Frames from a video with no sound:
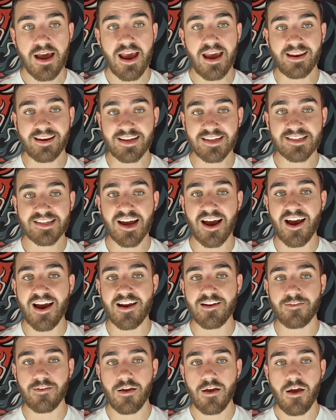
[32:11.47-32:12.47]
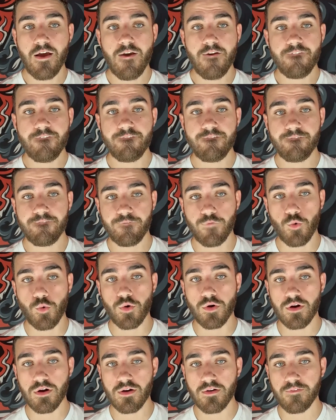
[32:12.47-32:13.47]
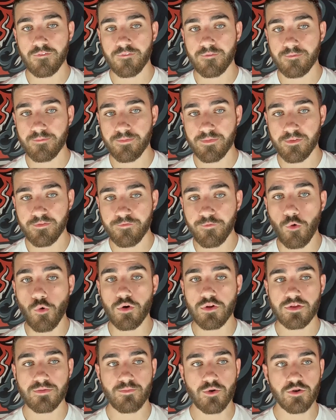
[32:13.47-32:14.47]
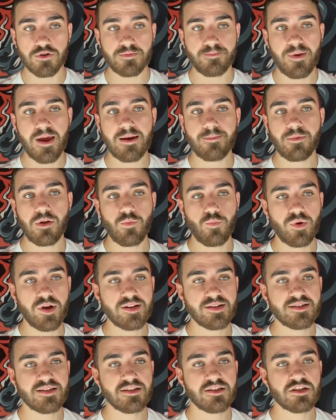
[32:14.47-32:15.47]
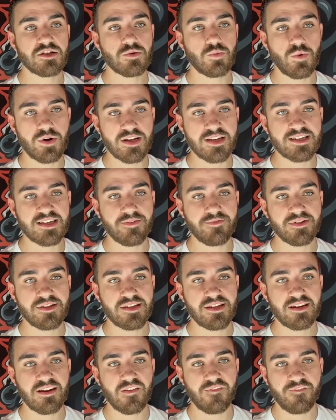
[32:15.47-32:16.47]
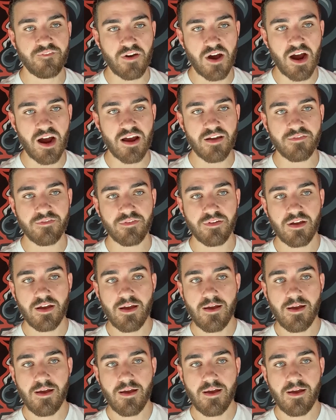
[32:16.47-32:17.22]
and he's tied for 4th most bantamweight wins since 2017 at 5,